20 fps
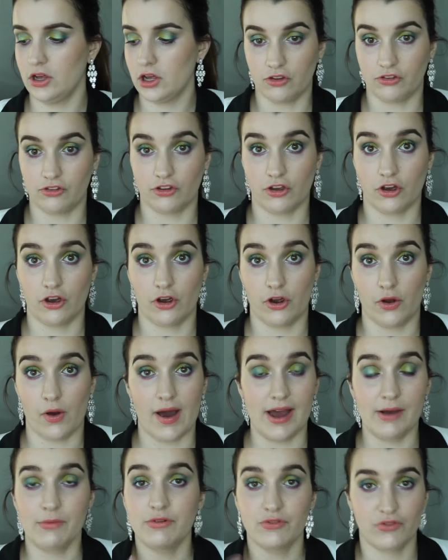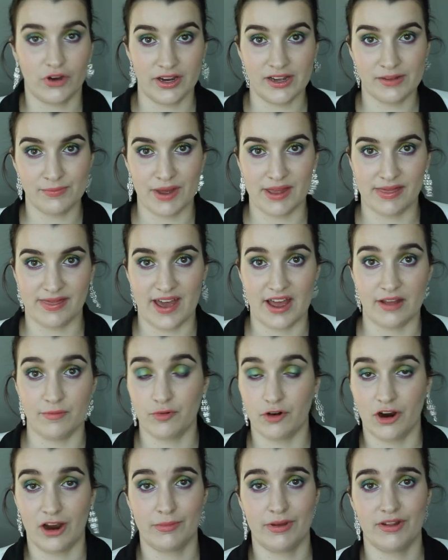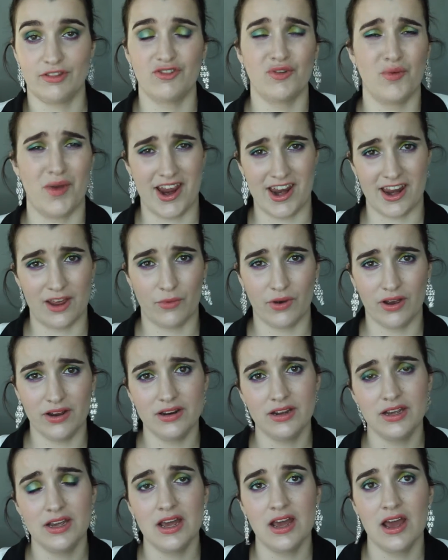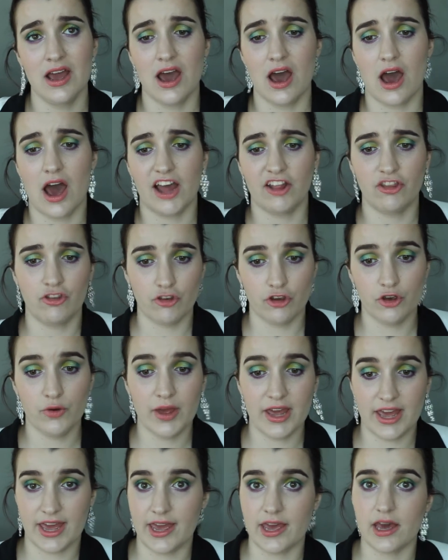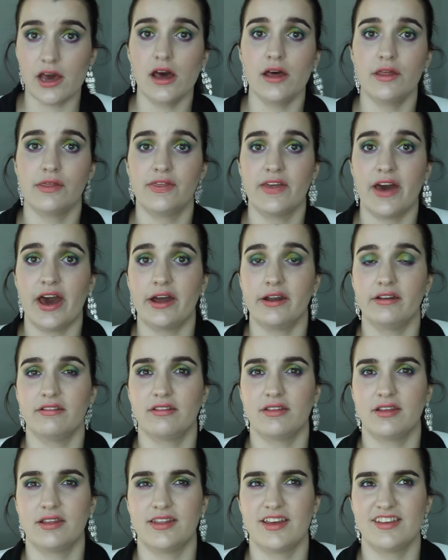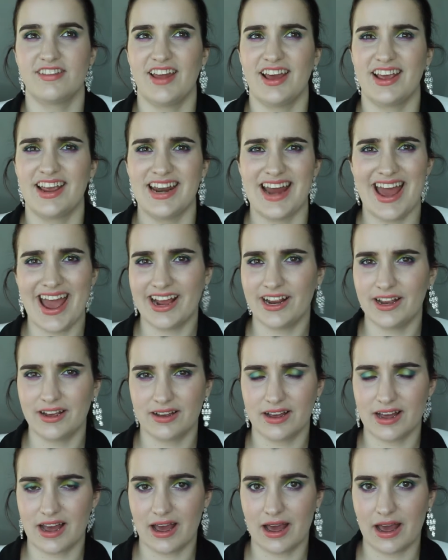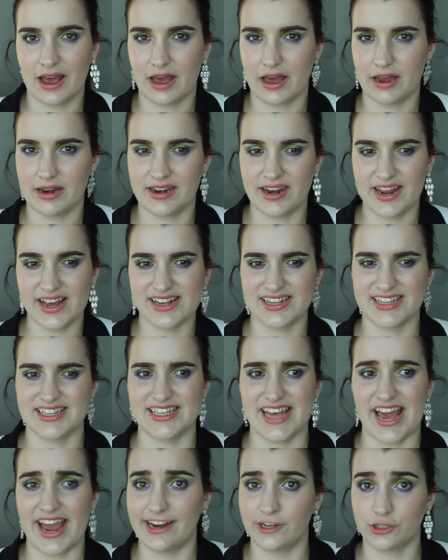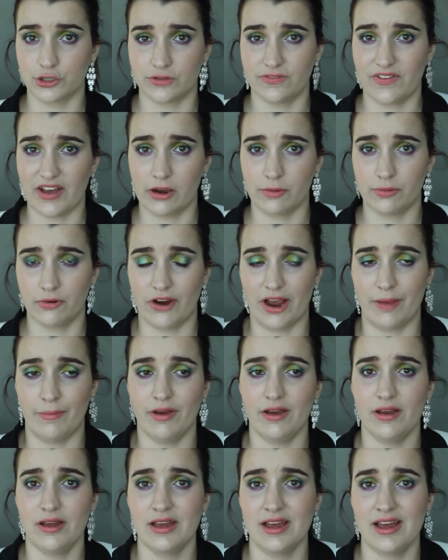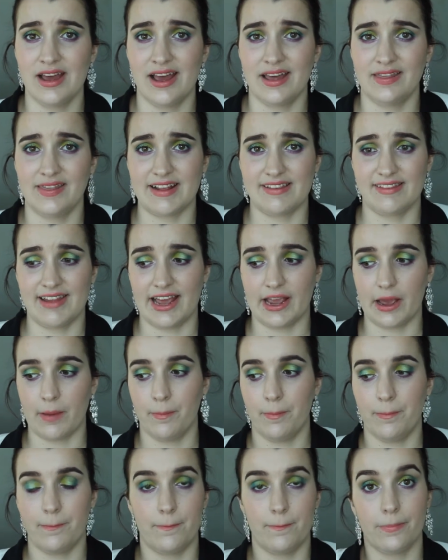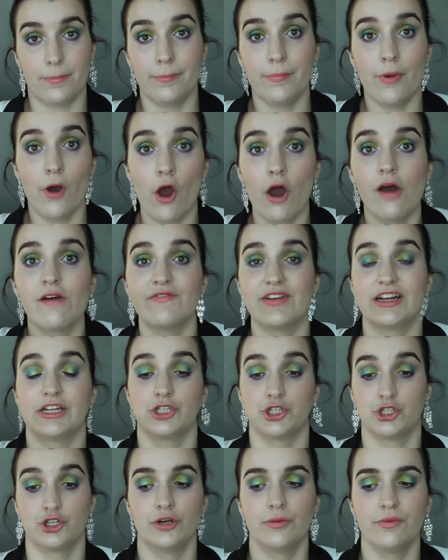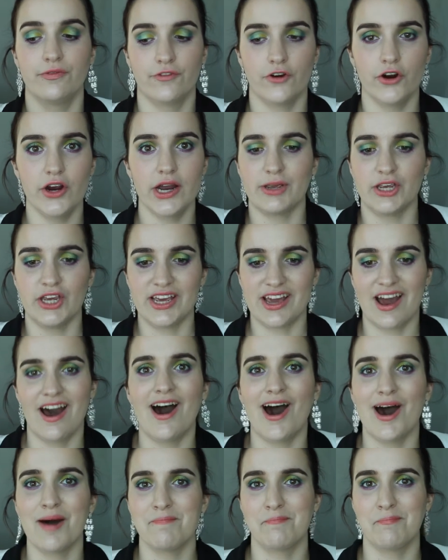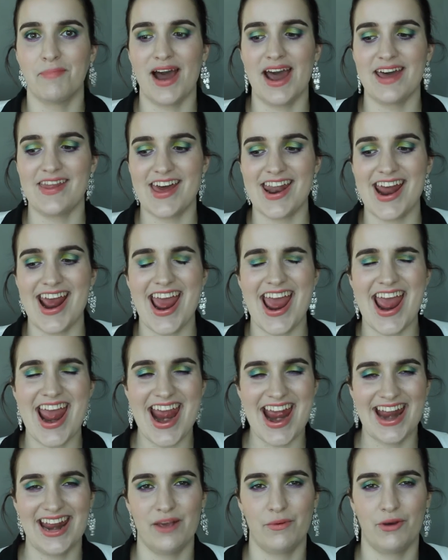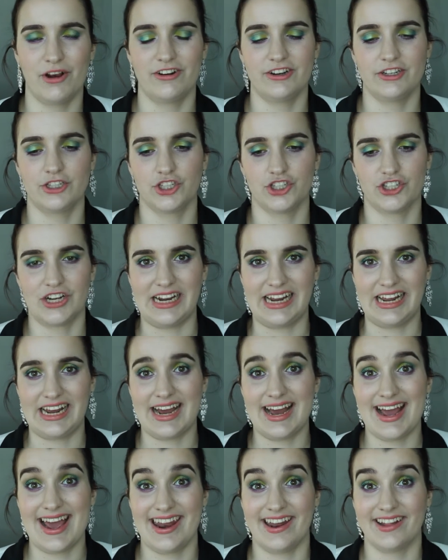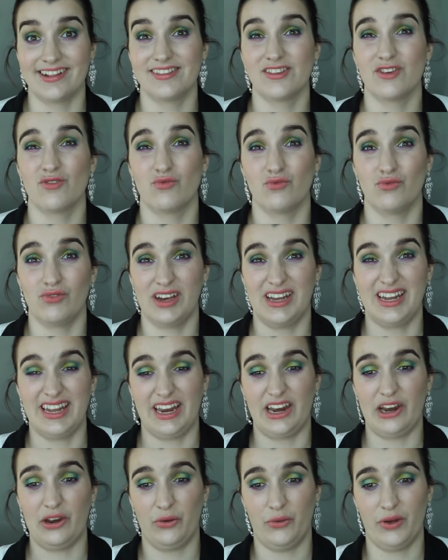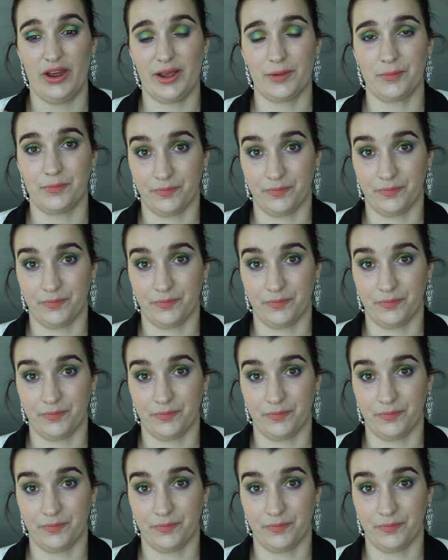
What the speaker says: So I would recommend that primer to anyone. I do hear that there's like a NYX Angel Veil primer that's like a perfect dupe for it. You can't buy that anywhere in Australia and it's really annoying.